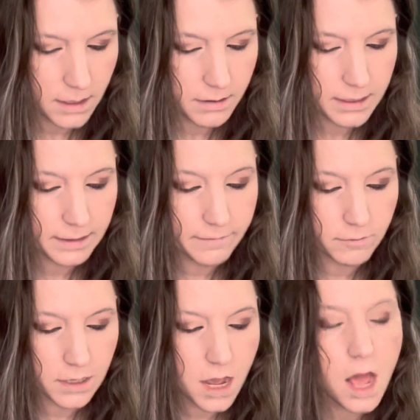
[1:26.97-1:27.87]
Oh, I love plans
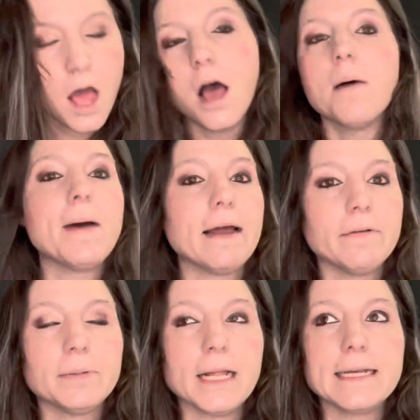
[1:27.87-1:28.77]
my
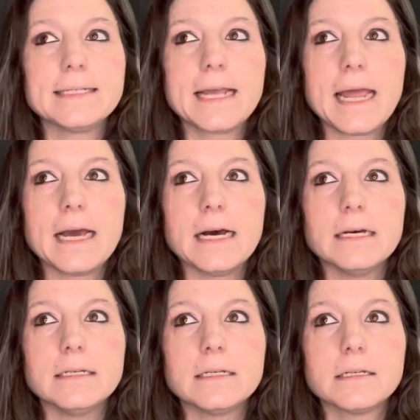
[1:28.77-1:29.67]
advent plans
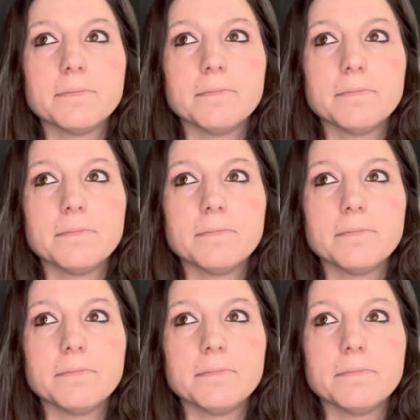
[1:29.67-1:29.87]
and